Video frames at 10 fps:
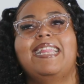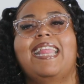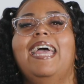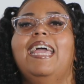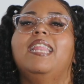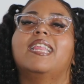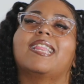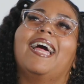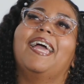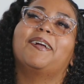that, and it's
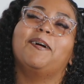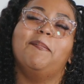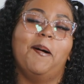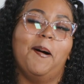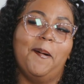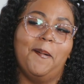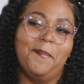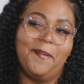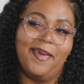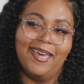like, come
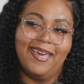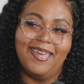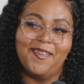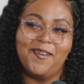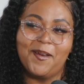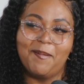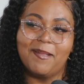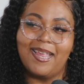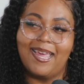on, man. You know what I'm saying?